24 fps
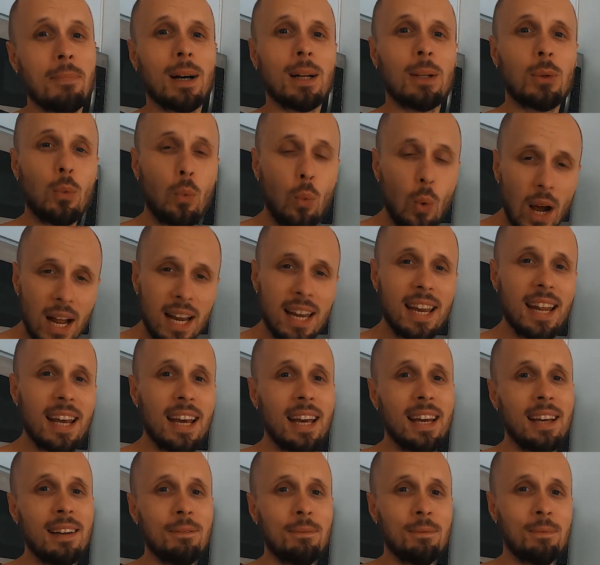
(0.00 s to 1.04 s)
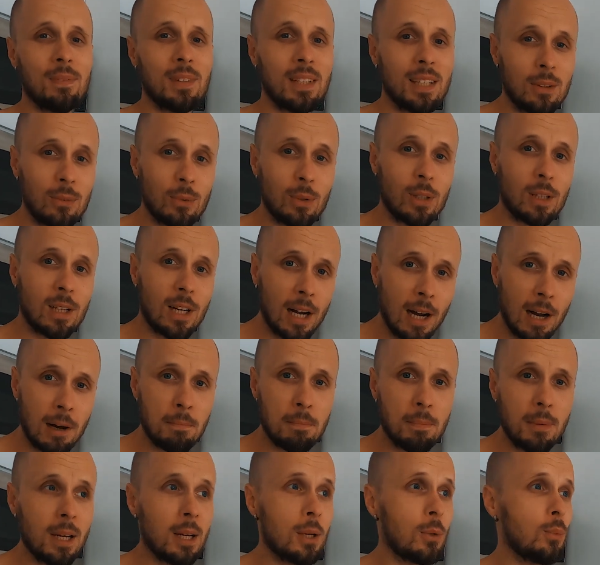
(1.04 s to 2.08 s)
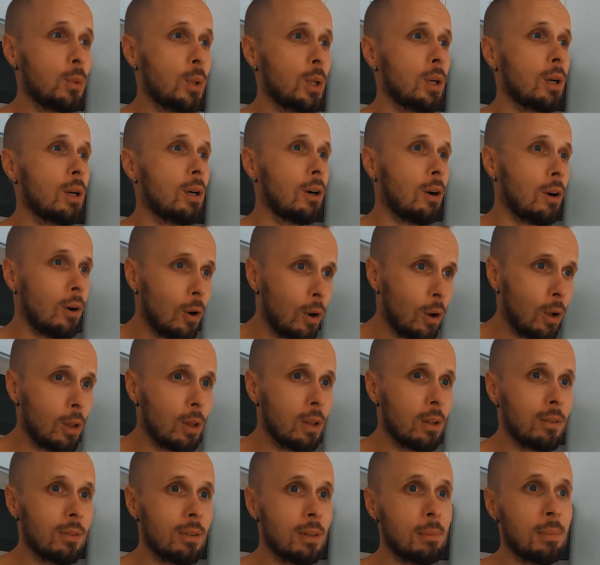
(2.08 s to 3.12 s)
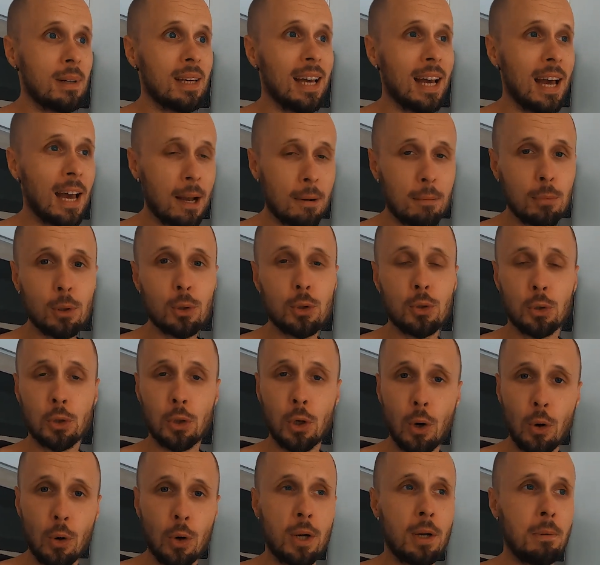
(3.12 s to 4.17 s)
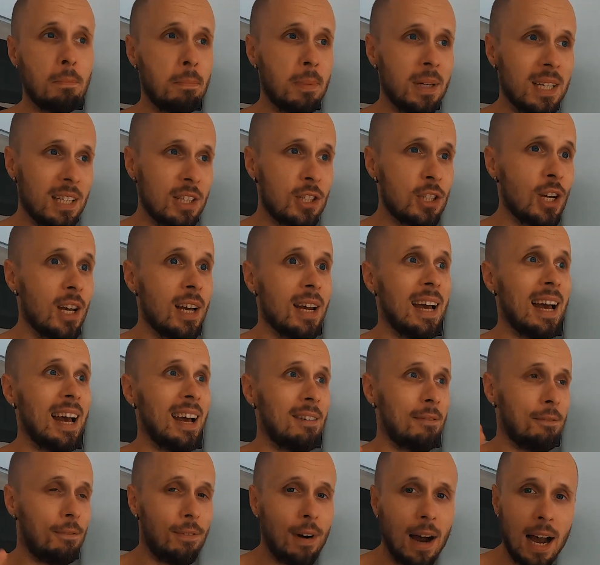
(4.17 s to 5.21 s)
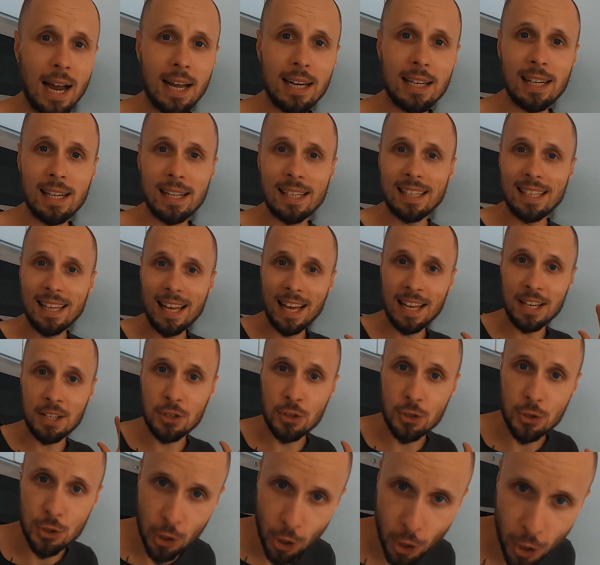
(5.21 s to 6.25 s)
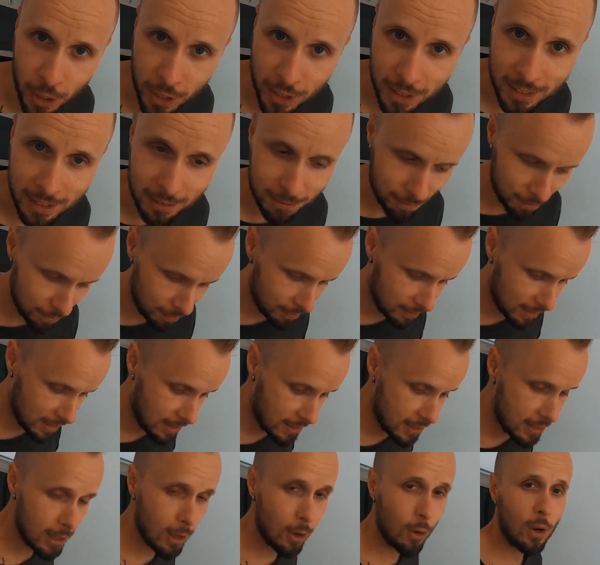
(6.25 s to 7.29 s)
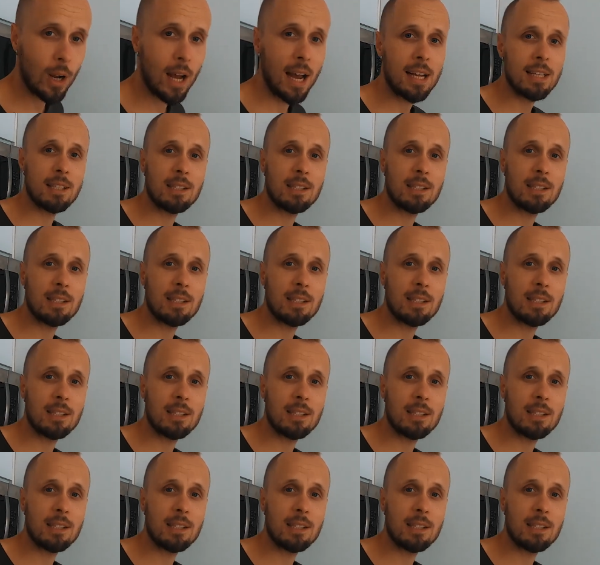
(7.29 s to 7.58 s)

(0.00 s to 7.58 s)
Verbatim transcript: but one day it will come and we all will be able to go on the beach and finally enjoy. So